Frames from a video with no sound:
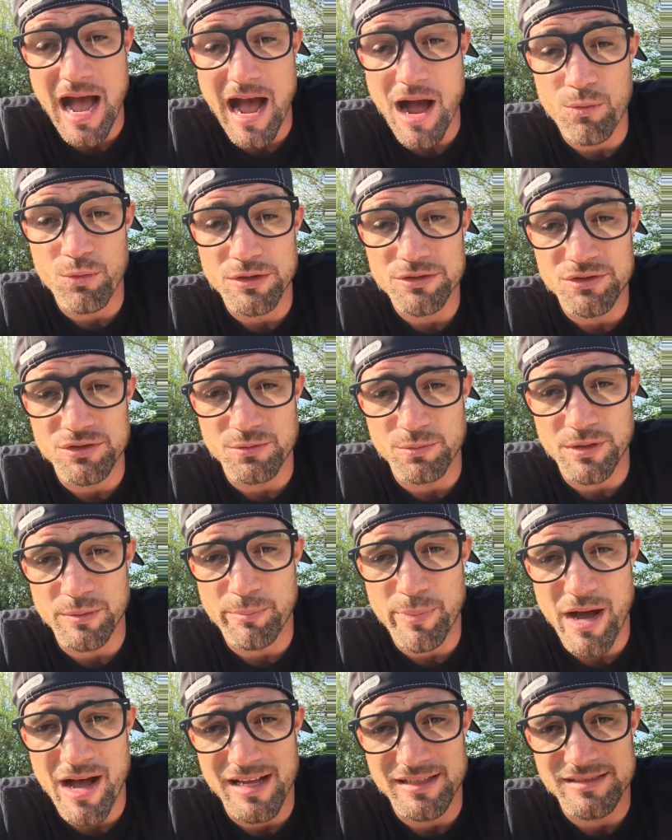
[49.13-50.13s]
I want you to be
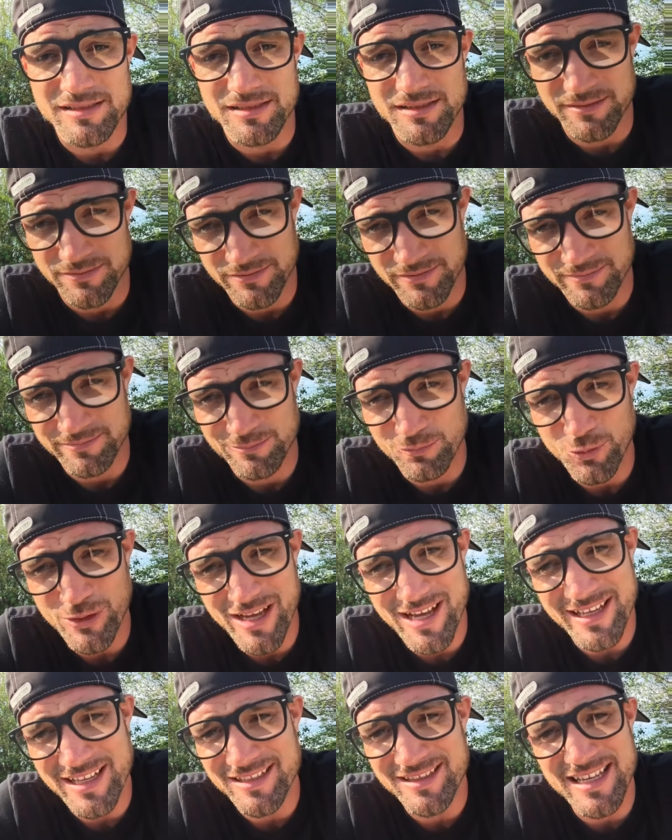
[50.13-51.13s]
positive. We
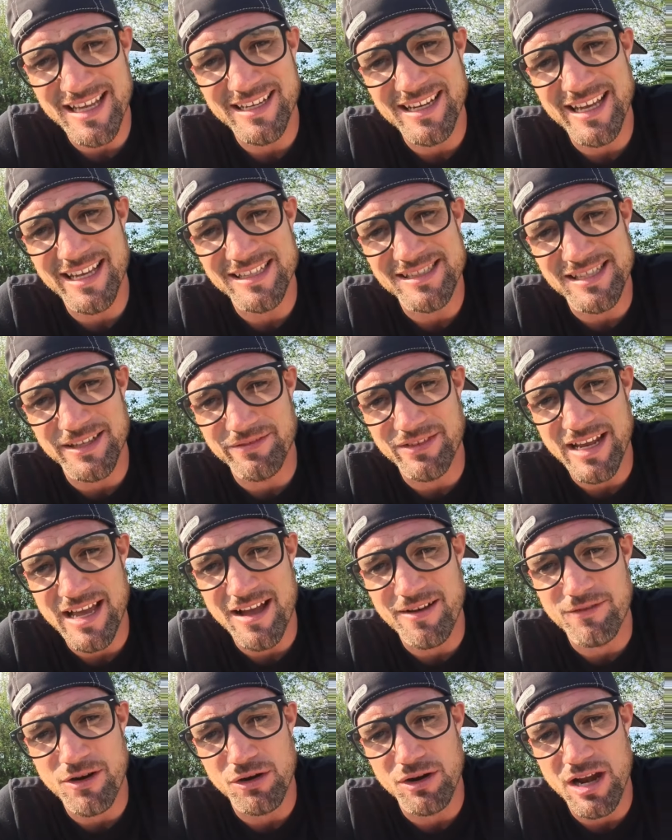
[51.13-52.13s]
got to get that negativity
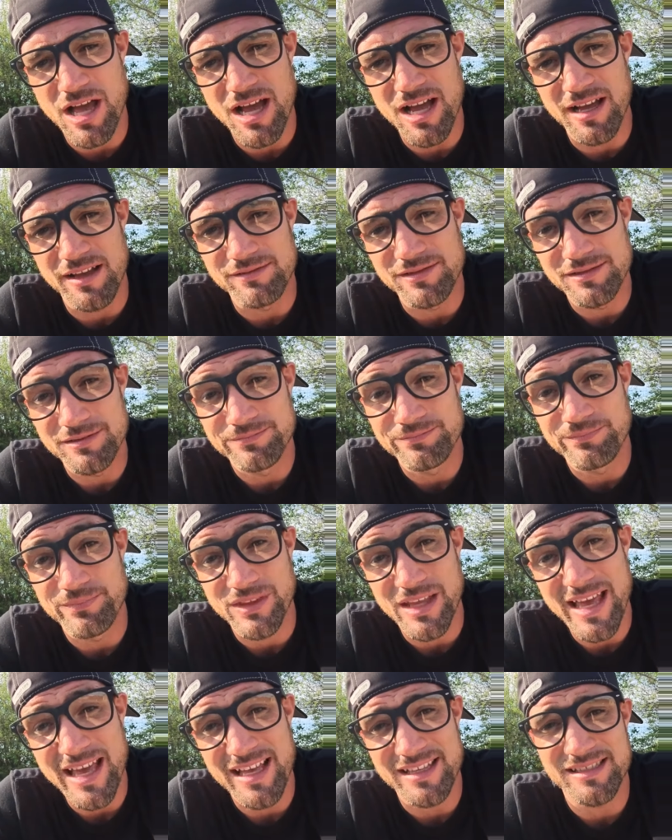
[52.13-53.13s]
out of our lives.
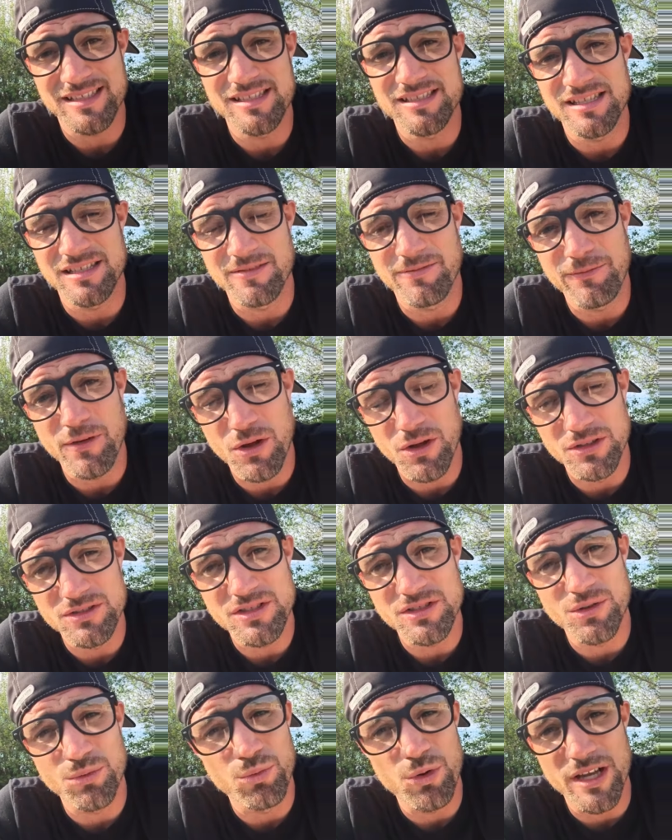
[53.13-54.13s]
Yeah, it's easy to fall
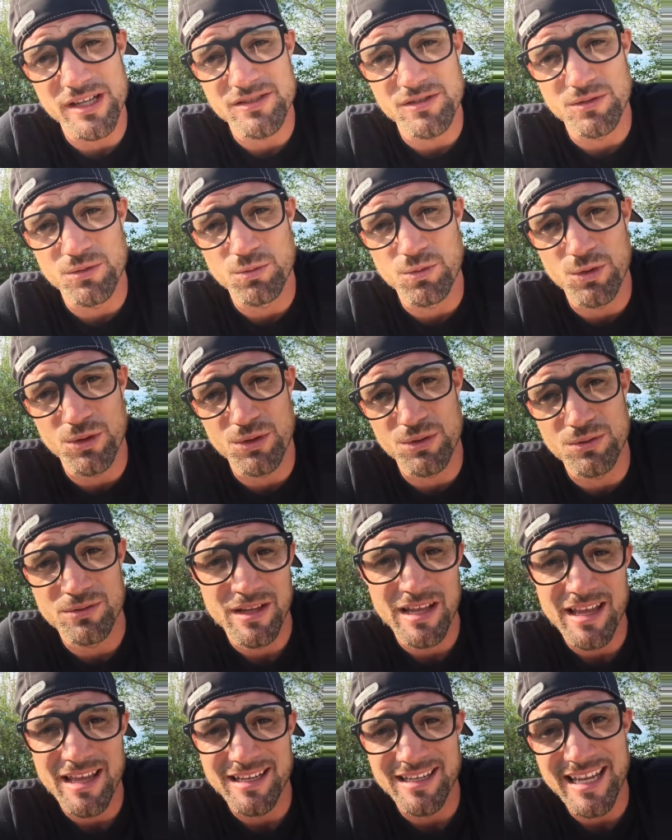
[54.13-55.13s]
into the ways of the world.
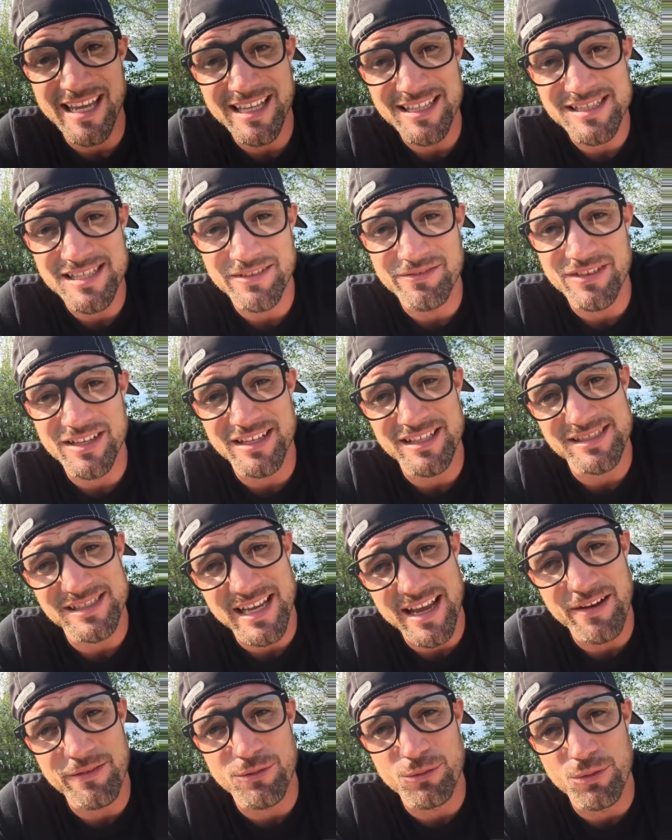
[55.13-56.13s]
Negativity is
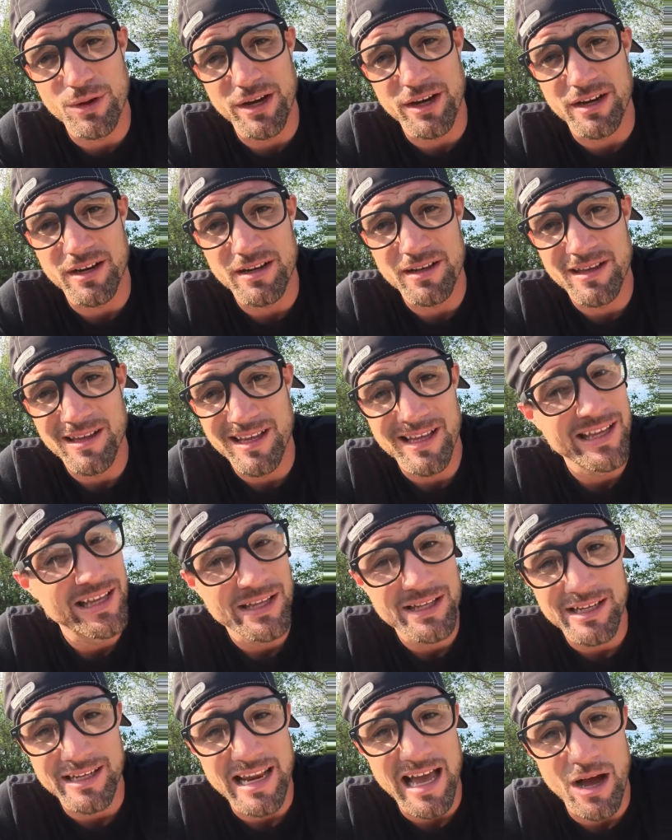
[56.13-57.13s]
everywhere.
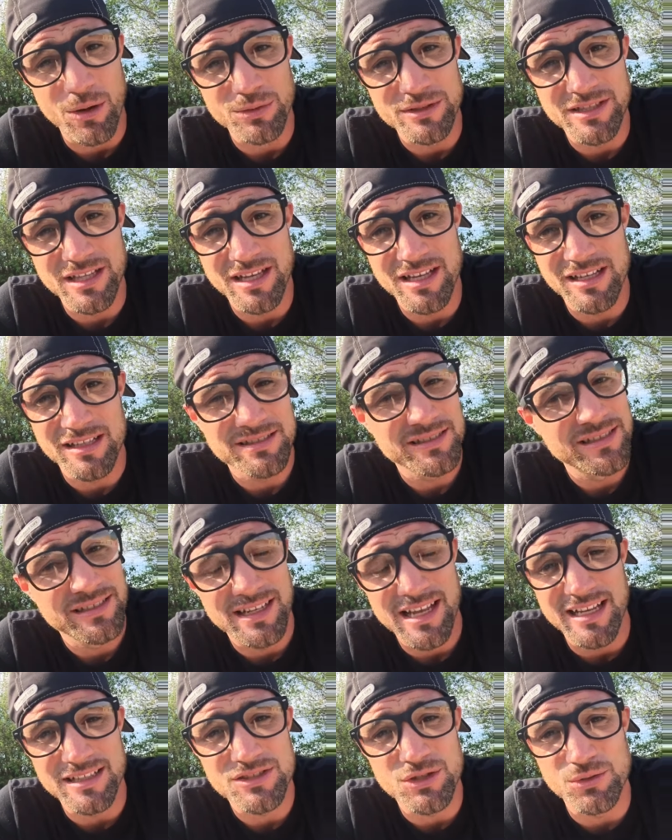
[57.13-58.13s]
Not with us,
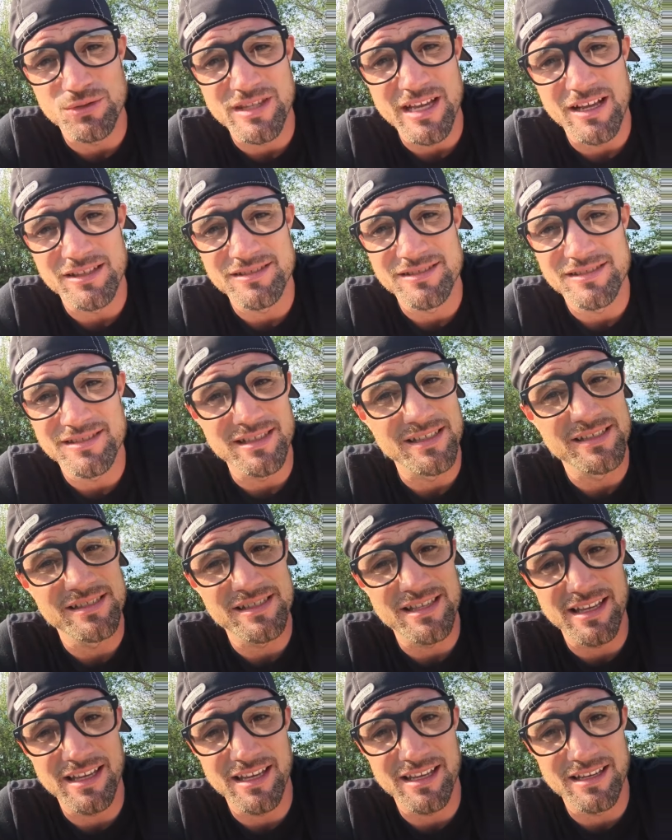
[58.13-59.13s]
not
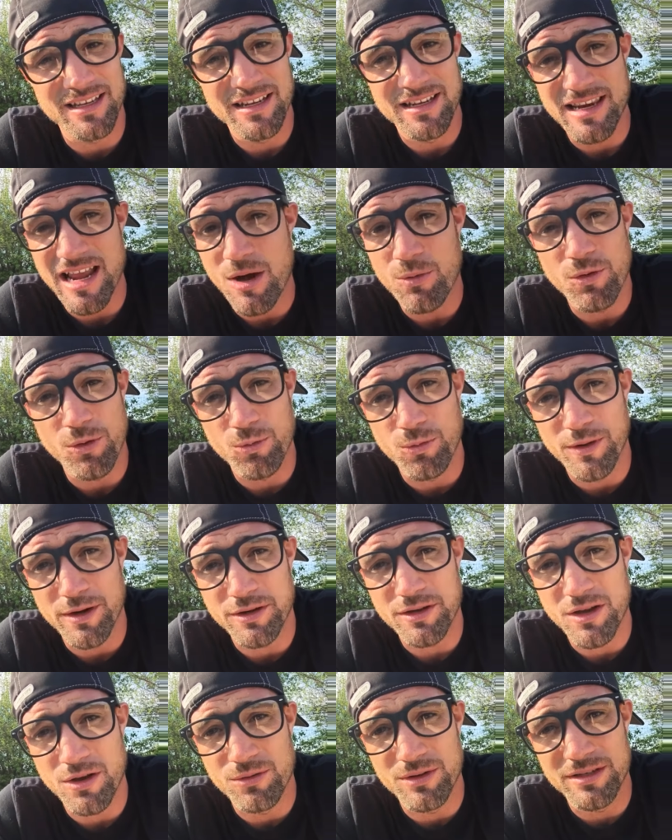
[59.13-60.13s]
2016, not where we're
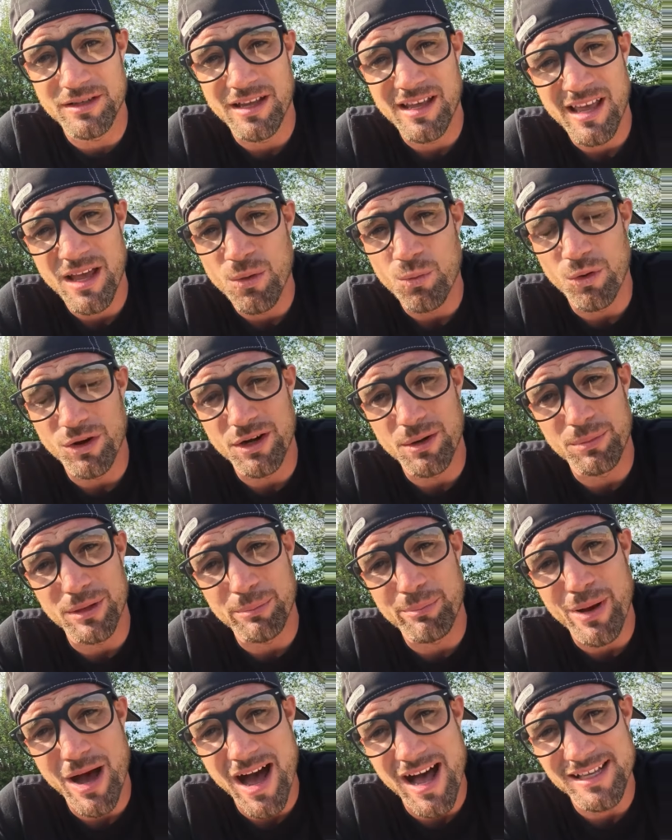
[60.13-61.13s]
going. We're gonna
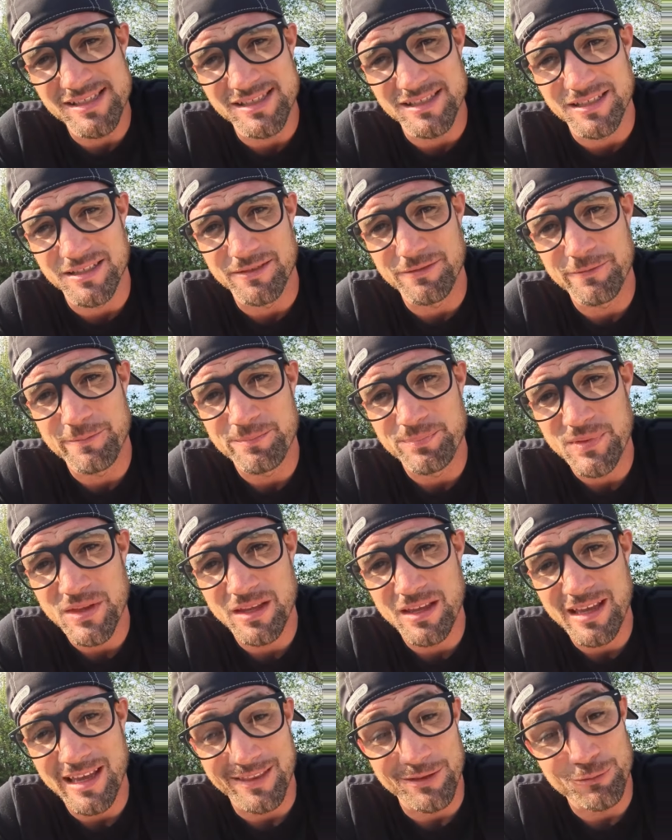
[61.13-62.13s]
be positive.
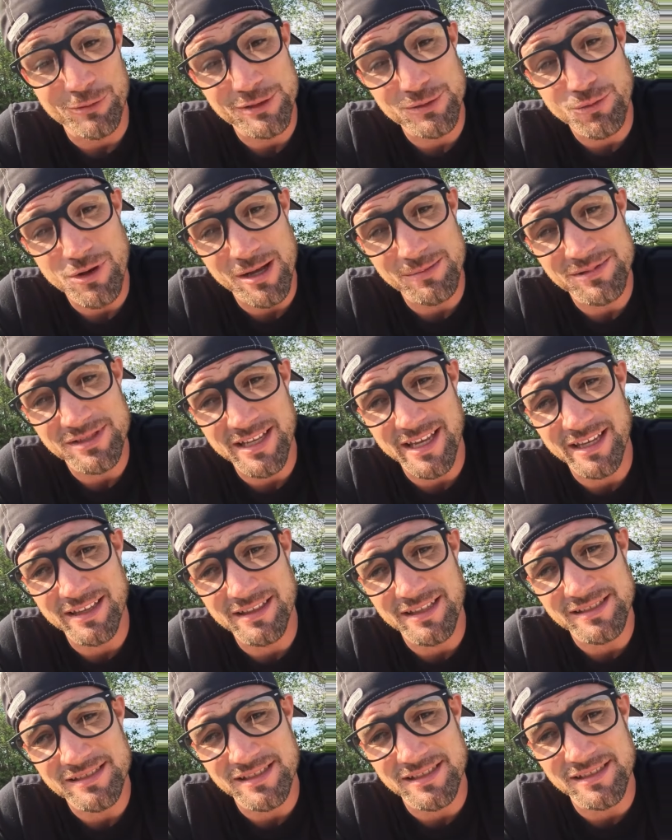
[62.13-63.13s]
And the reason why I'm saying
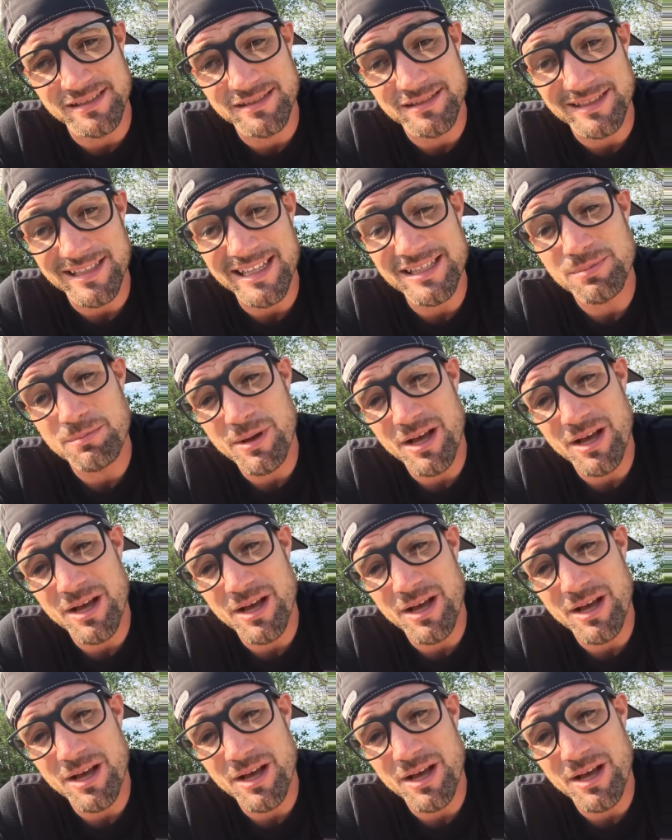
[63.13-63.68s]
this is it's